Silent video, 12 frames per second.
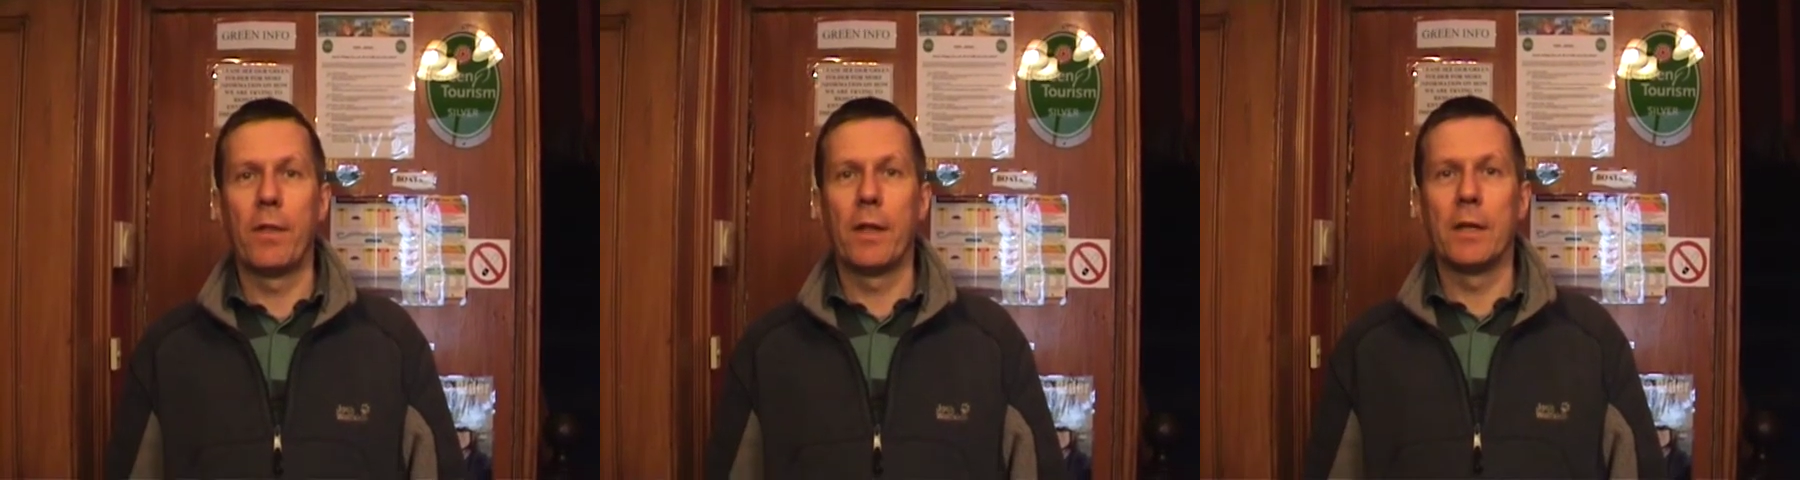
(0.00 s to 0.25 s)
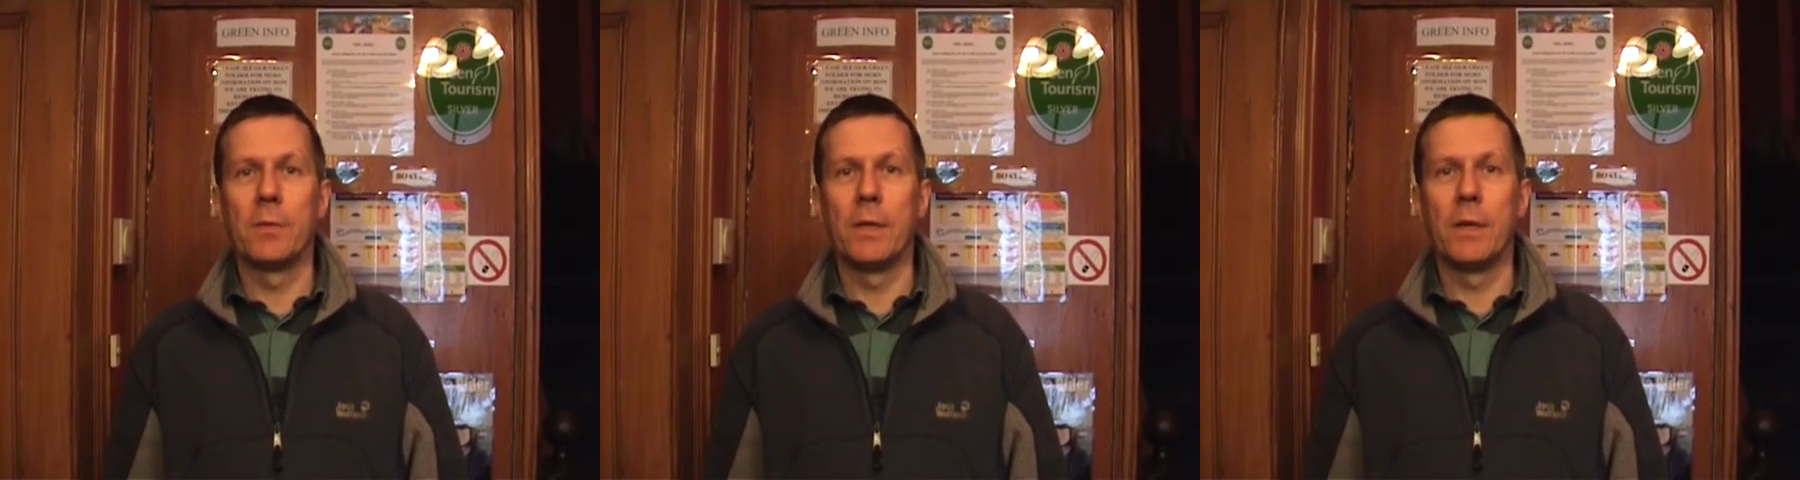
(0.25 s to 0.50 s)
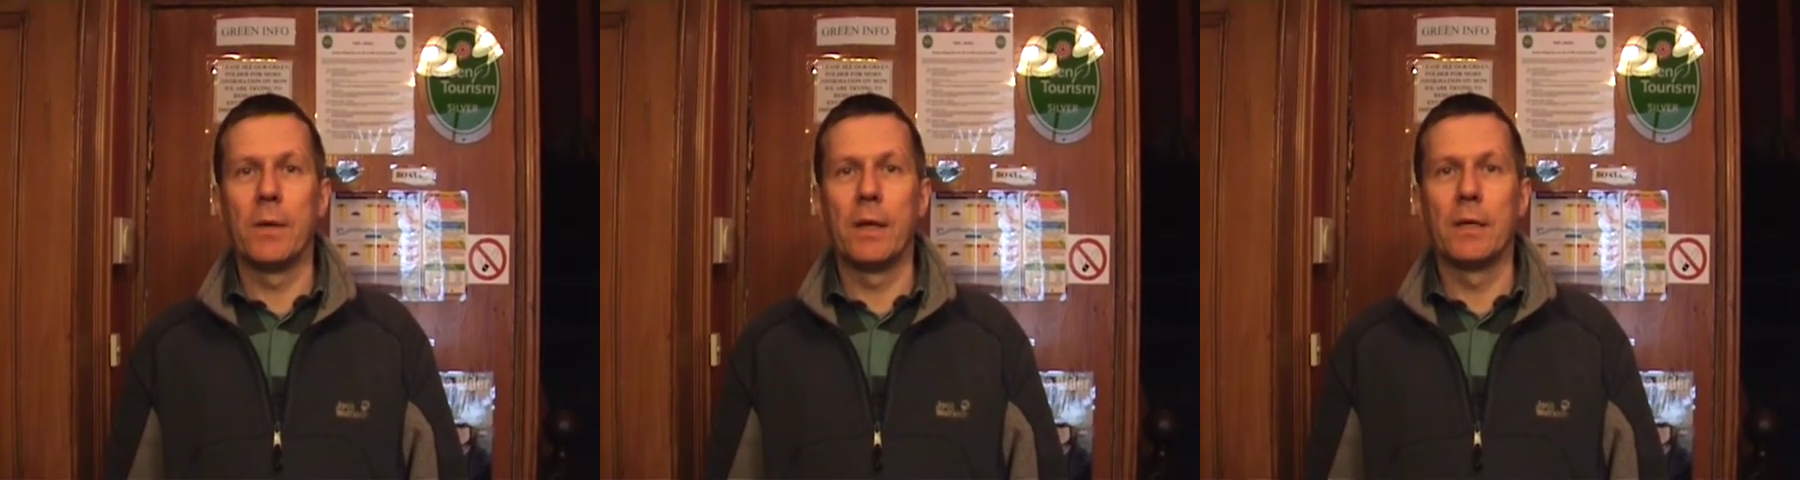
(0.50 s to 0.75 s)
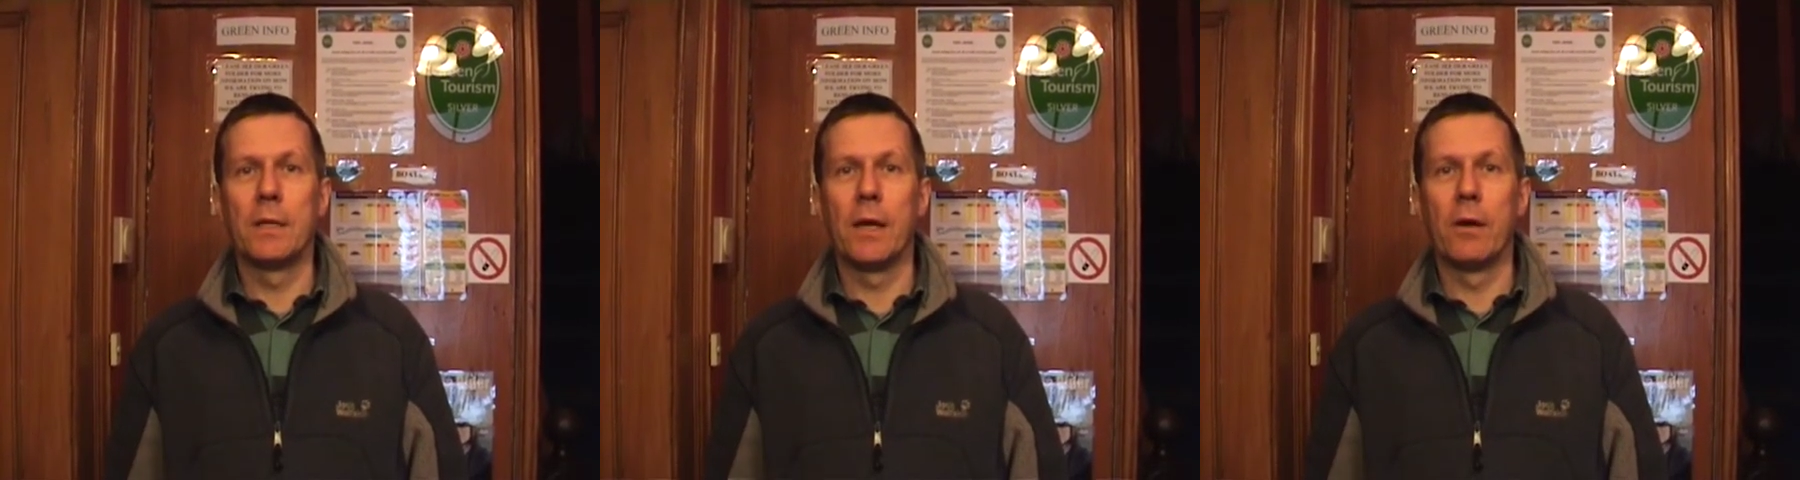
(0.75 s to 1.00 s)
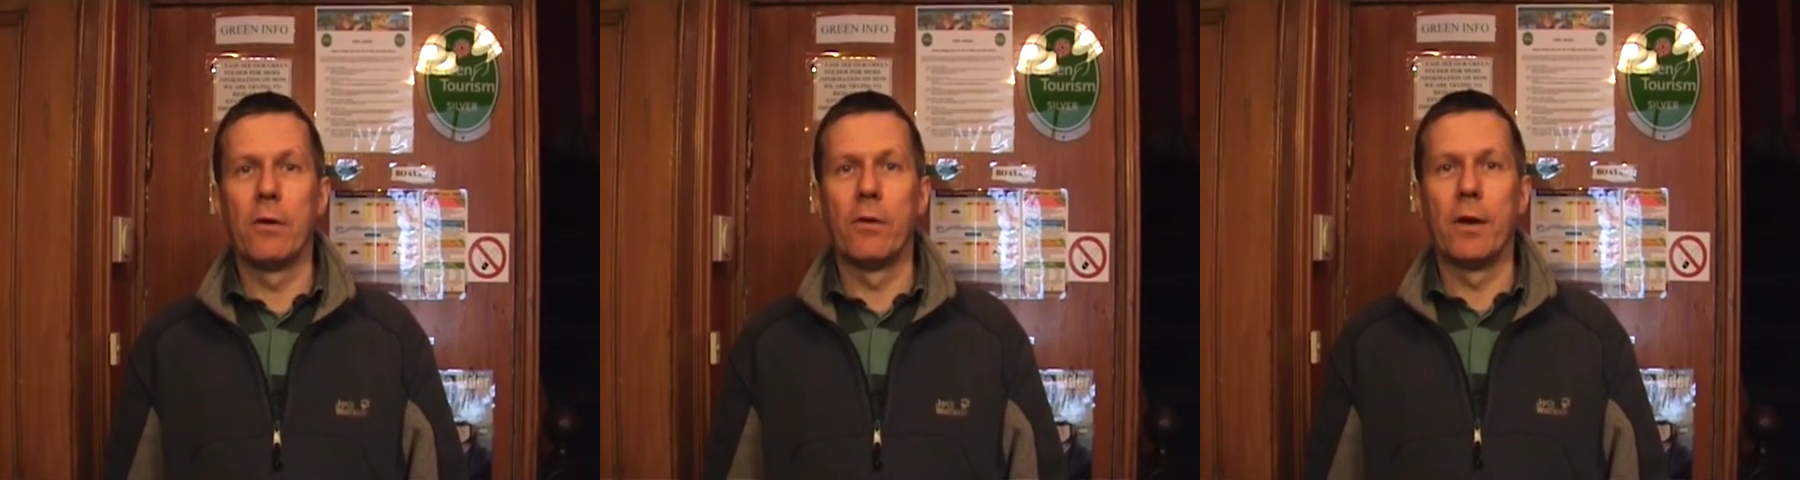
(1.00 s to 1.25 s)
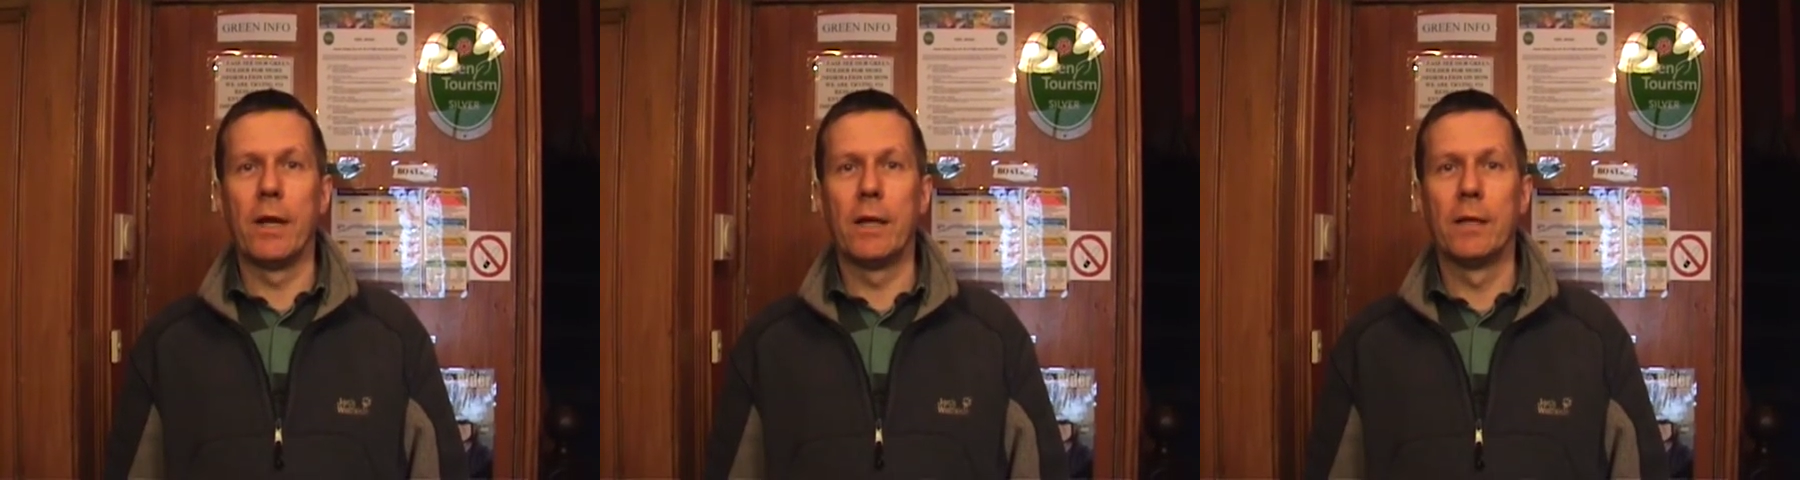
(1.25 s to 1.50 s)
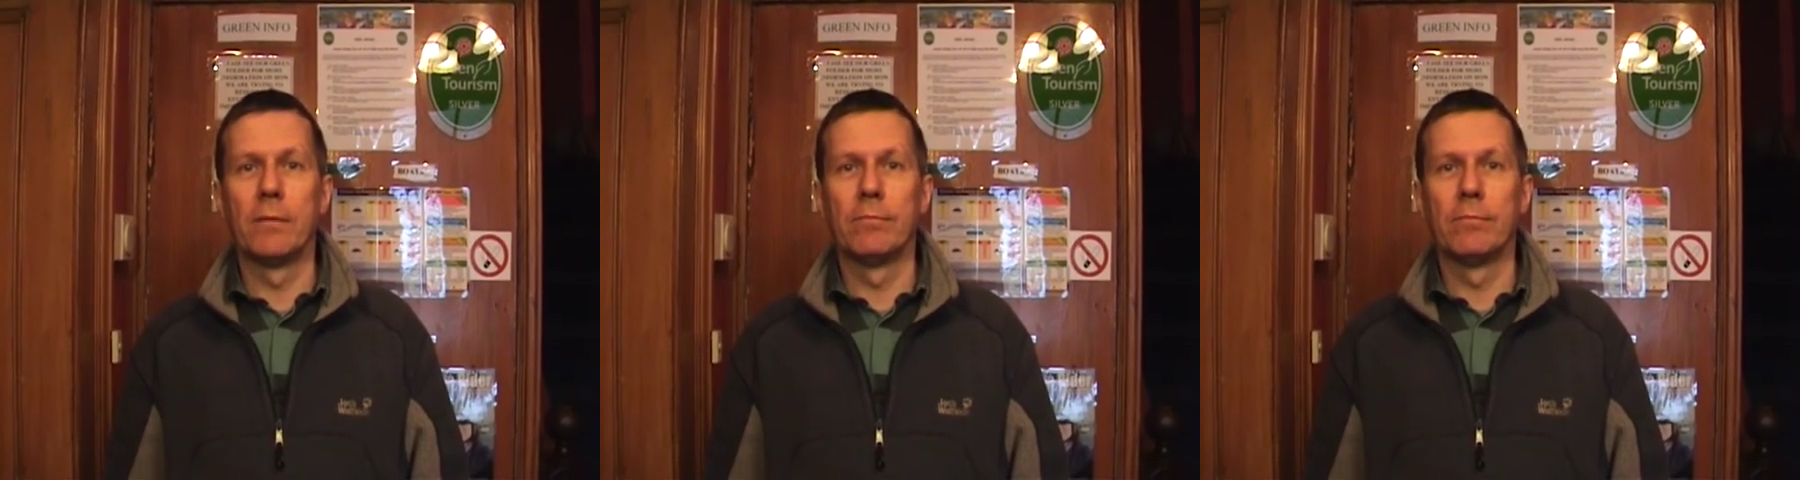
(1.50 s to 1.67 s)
things we're doing to go green.